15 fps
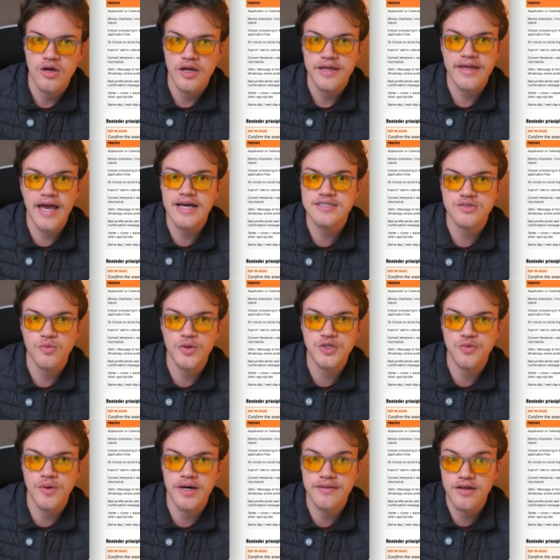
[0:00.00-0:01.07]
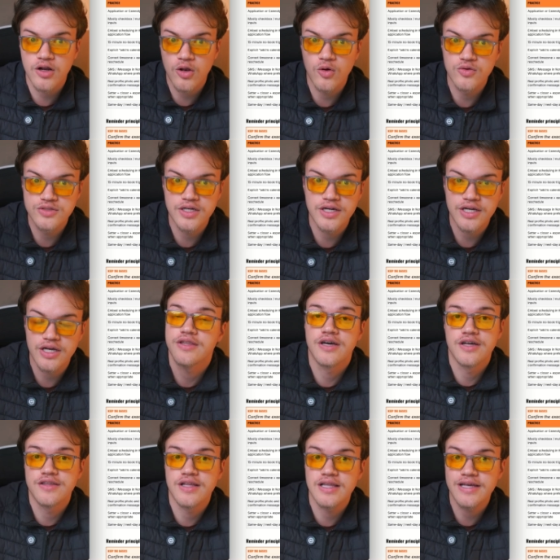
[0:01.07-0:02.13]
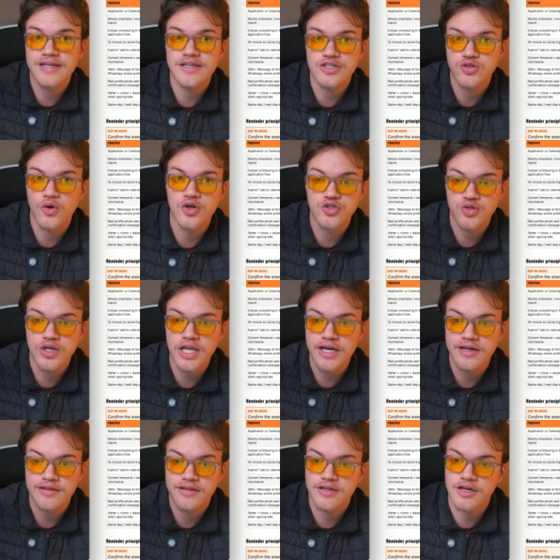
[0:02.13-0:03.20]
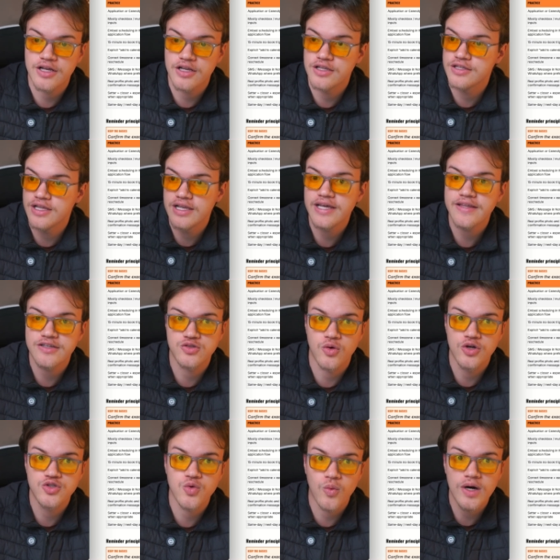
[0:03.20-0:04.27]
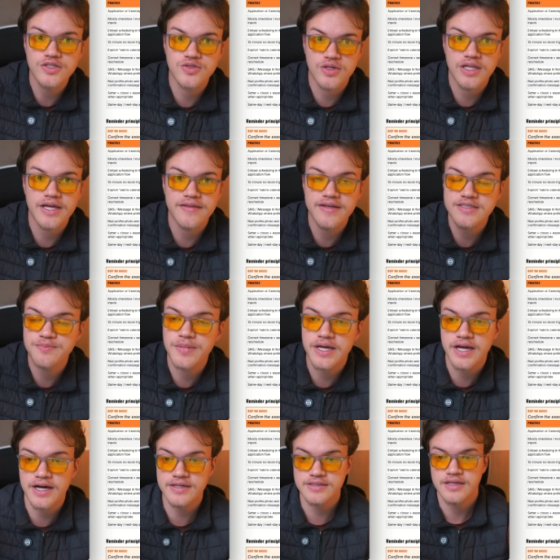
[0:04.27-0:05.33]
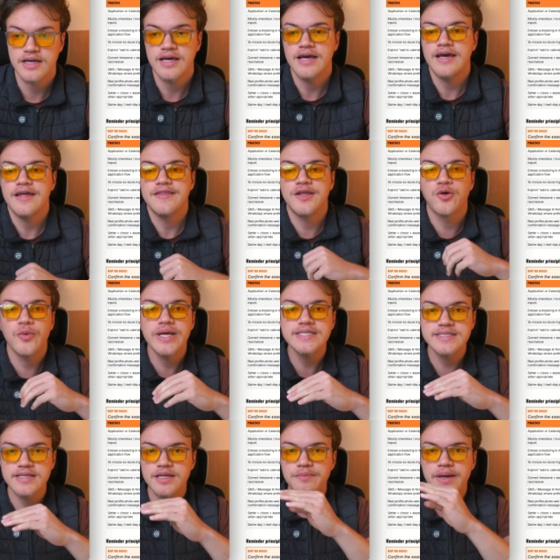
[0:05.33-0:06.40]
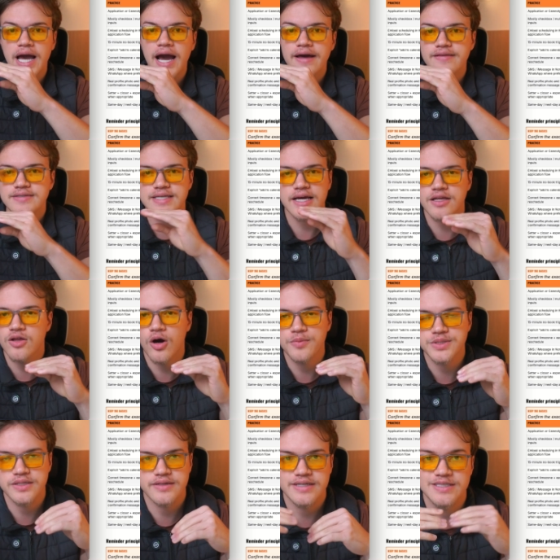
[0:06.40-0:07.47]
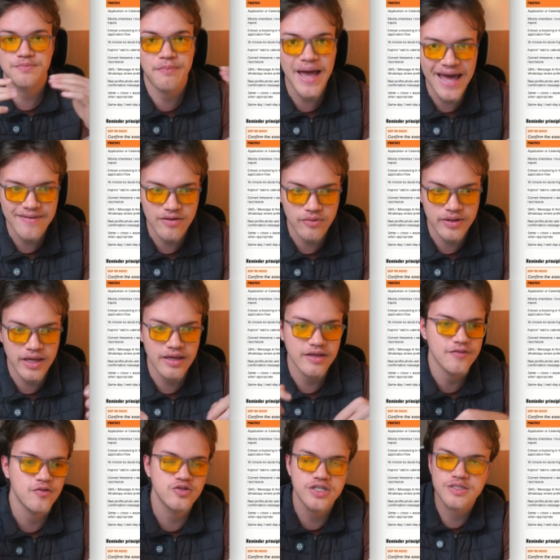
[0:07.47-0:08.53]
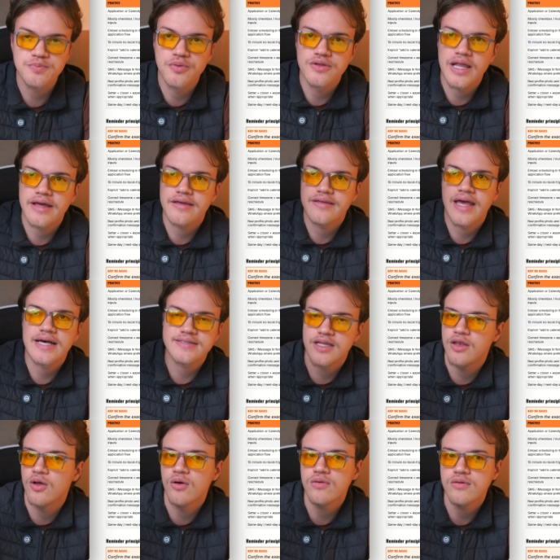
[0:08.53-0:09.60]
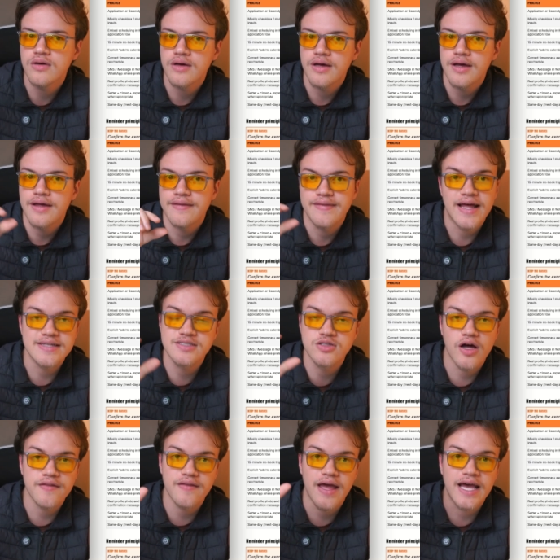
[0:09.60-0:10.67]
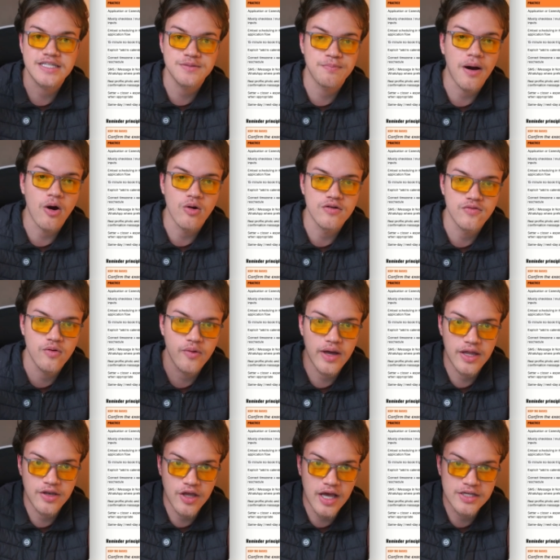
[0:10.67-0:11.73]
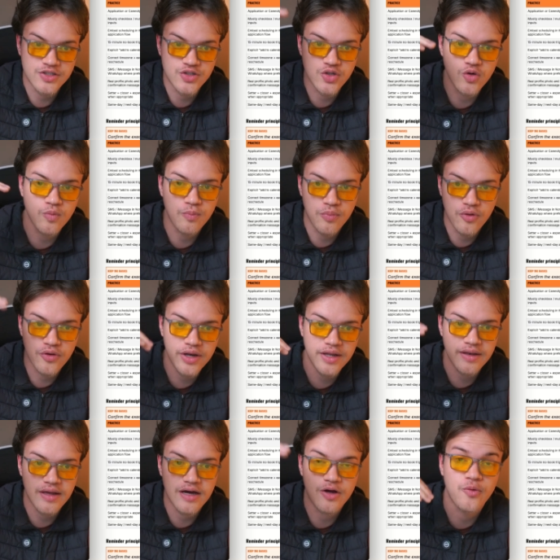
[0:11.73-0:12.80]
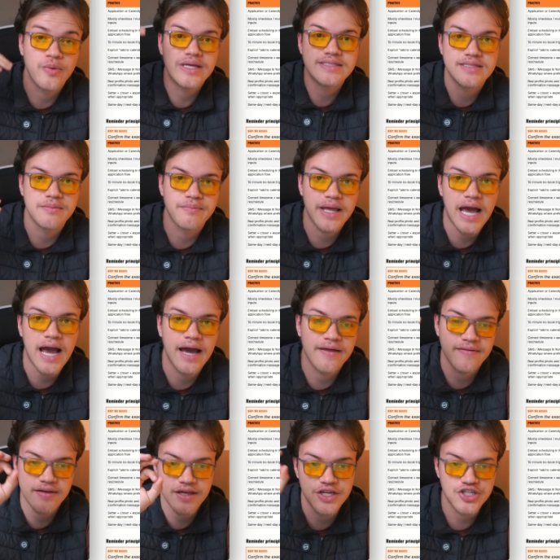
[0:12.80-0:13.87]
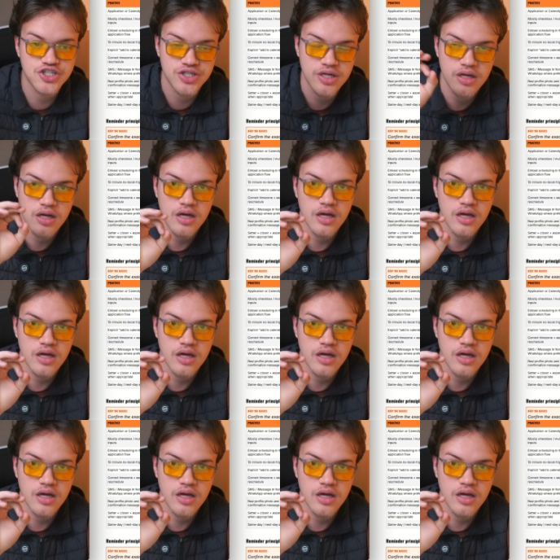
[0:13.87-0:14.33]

Guess which one the closer, the lead is going to click. The lead is going to want to click this because the reasoning behind the second option is bad, okay? If you just put like yes and no, that's not as powerful and as you putting a reason behind each